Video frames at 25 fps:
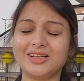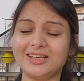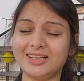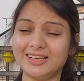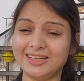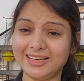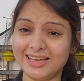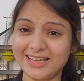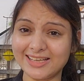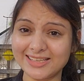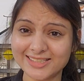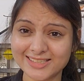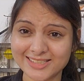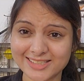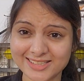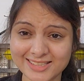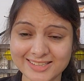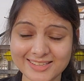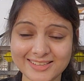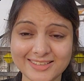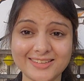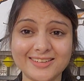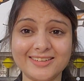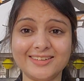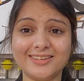
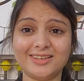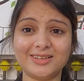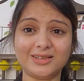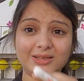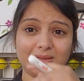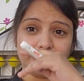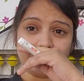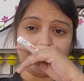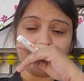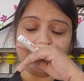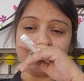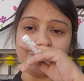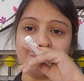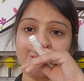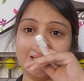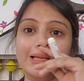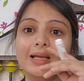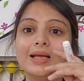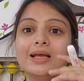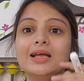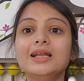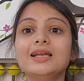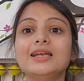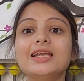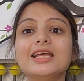less
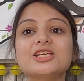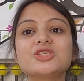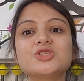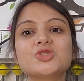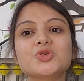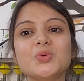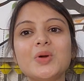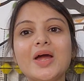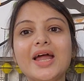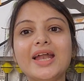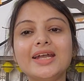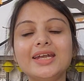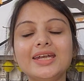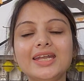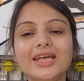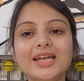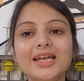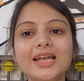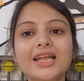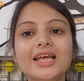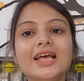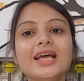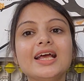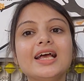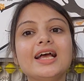2 add 10.
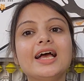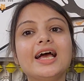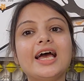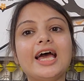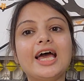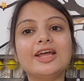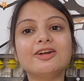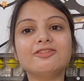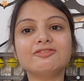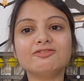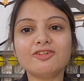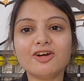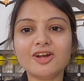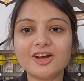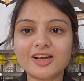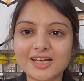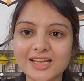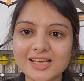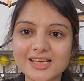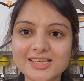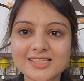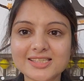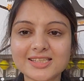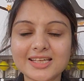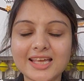And for
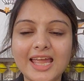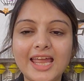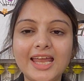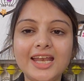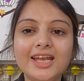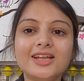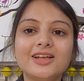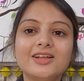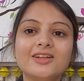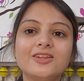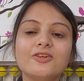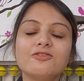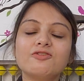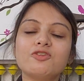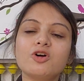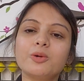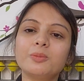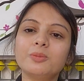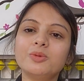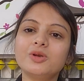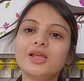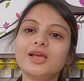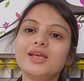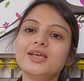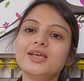less 8, the formula